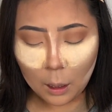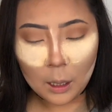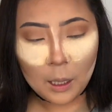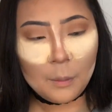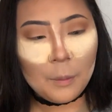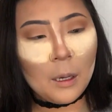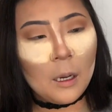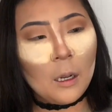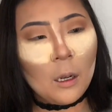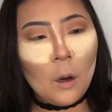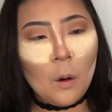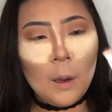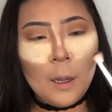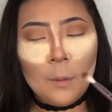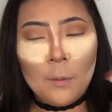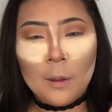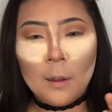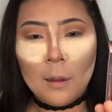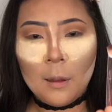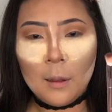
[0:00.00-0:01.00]
And I'm gonna go
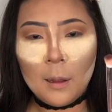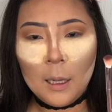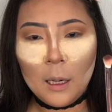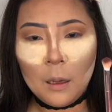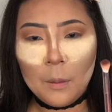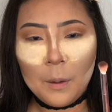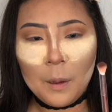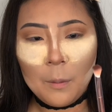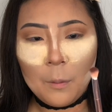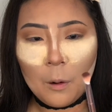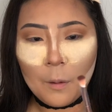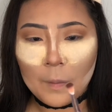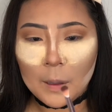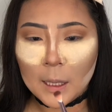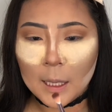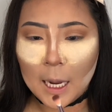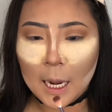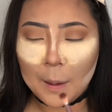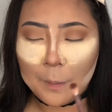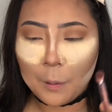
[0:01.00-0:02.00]
in with a little bit more of a
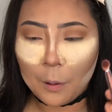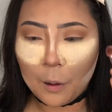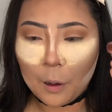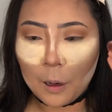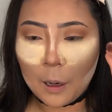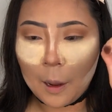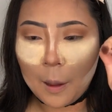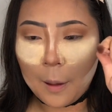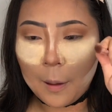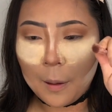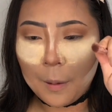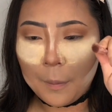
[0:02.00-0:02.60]
tapered